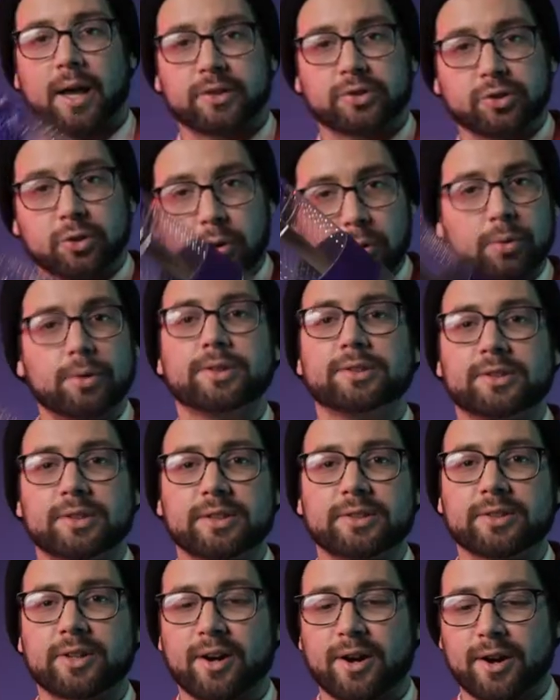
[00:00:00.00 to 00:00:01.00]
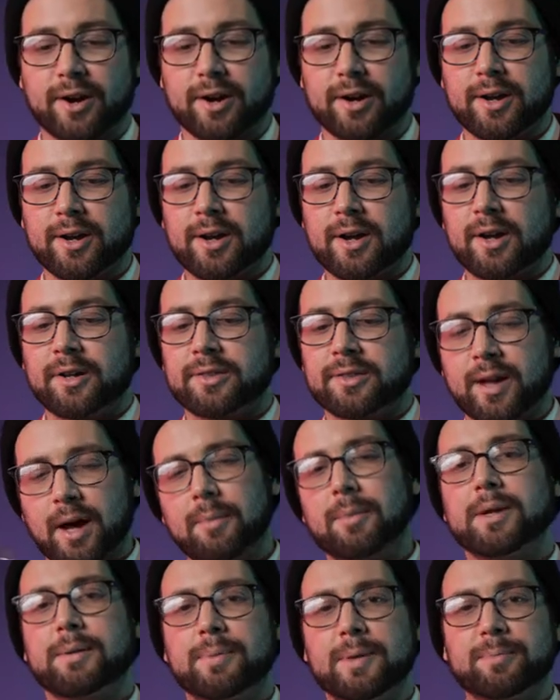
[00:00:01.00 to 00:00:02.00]
As cool as these are,
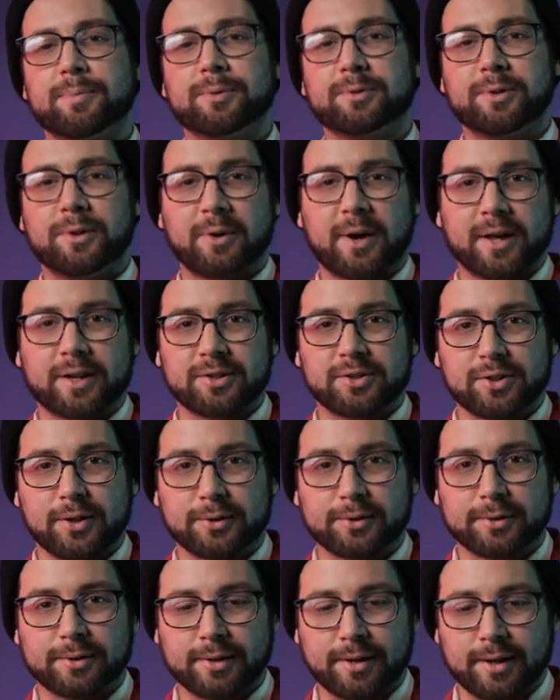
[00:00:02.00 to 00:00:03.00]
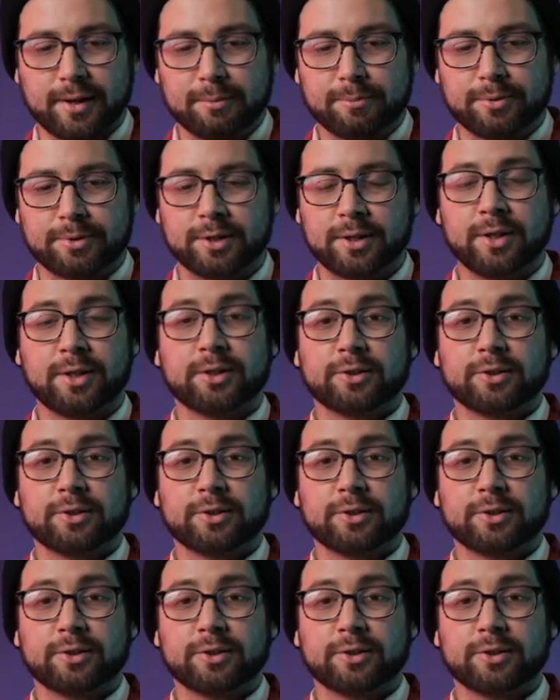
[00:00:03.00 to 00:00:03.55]
not many people know how to juggle clubs.